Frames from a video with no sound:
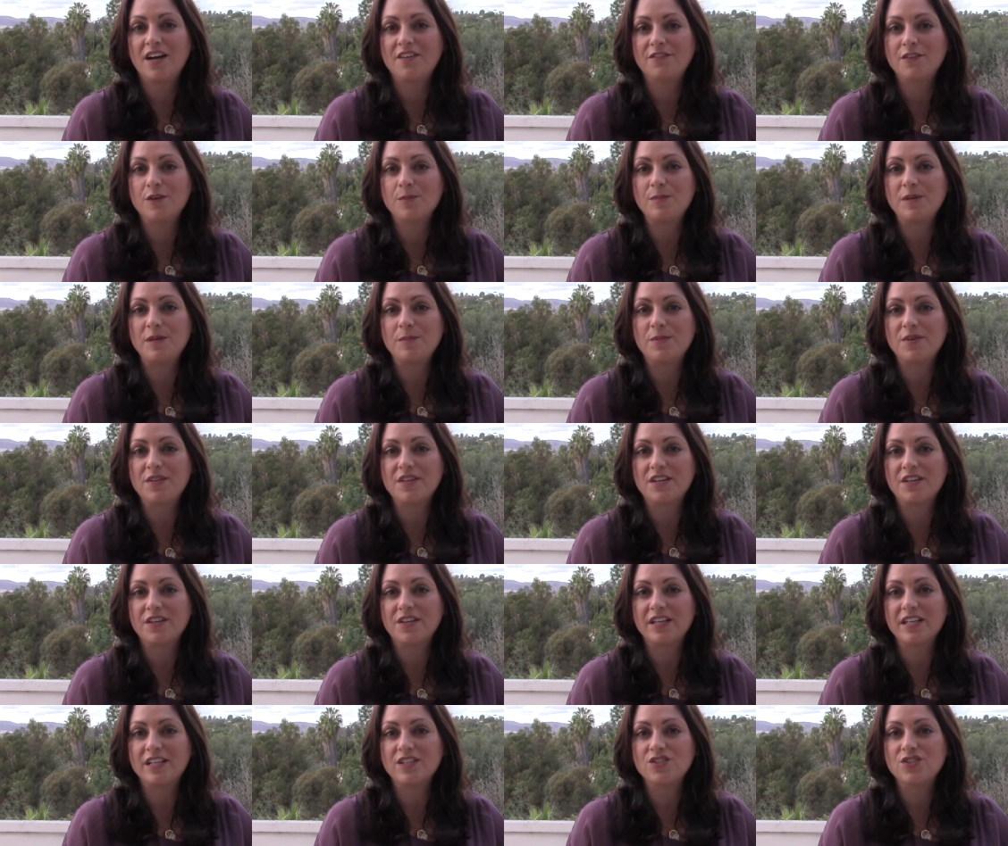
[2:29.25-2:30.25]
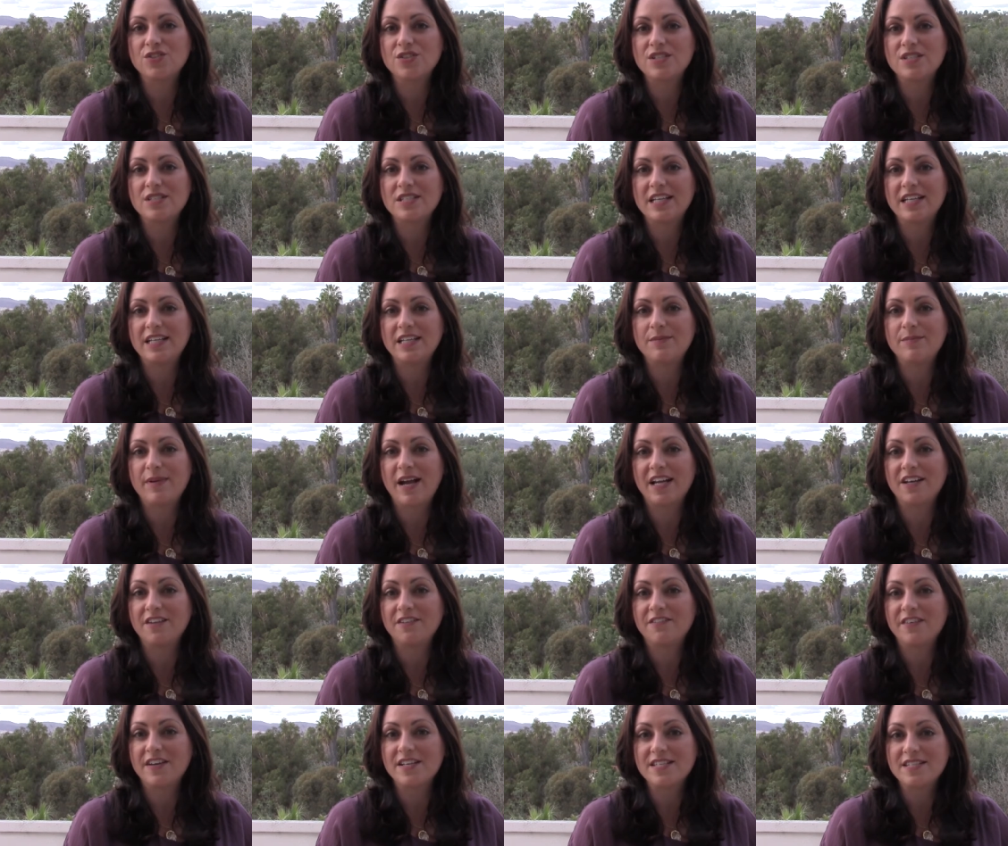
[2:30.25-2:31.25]
For people that are interested in
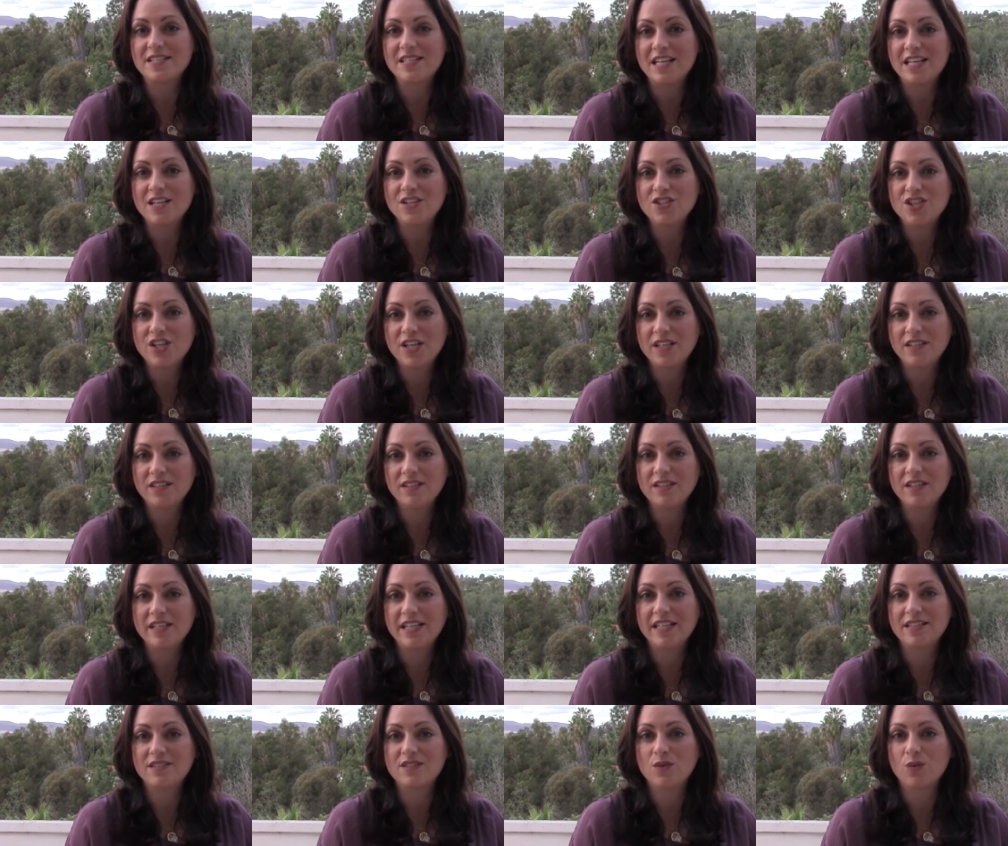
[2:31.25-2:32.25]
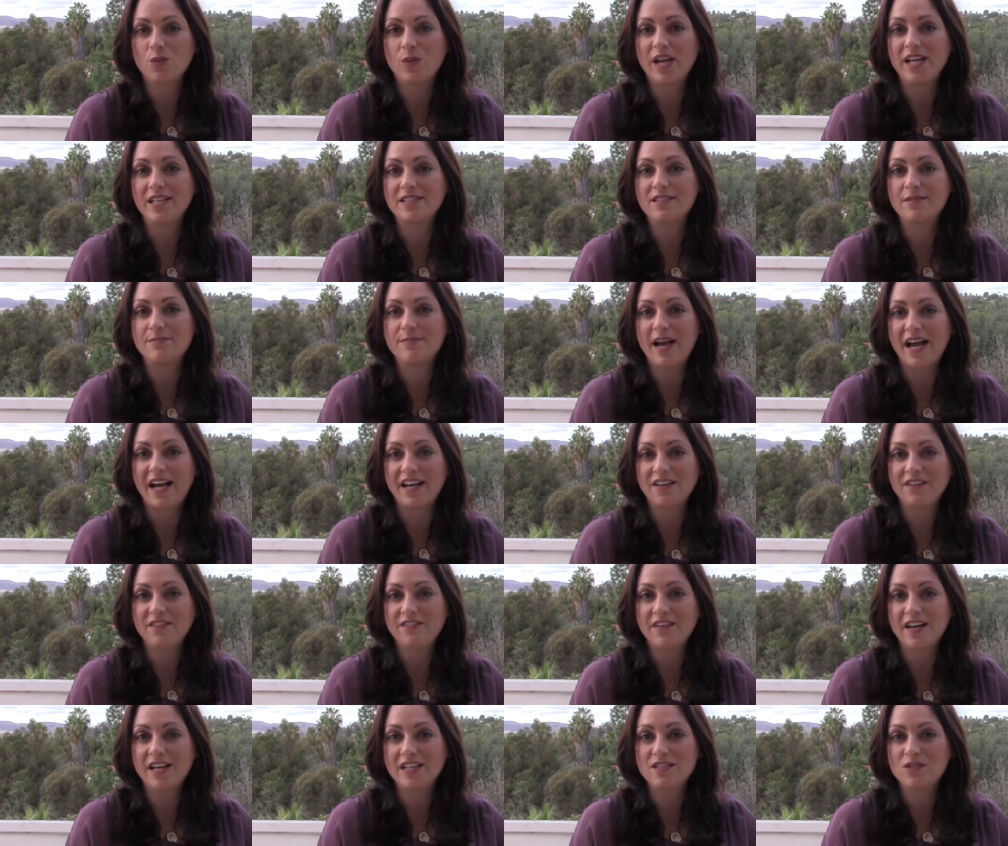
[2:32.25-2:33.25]
manifestation, it's a way to
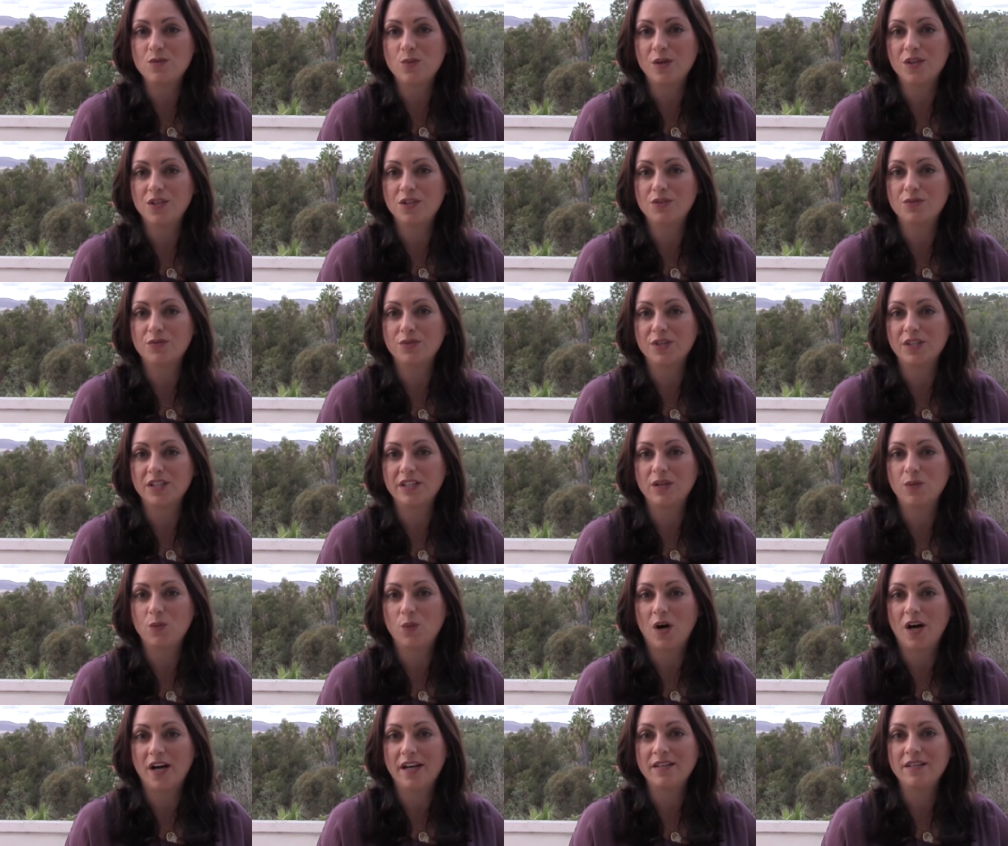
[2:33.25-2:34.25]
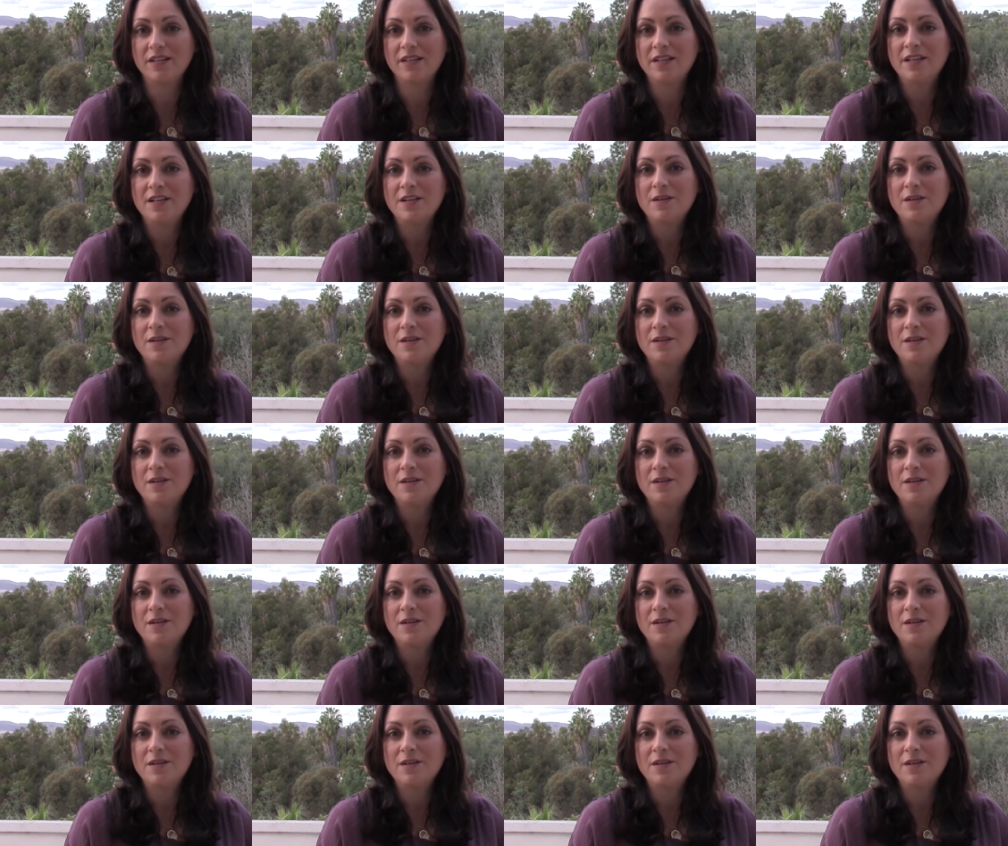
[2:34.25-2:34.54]
manifest what you really want,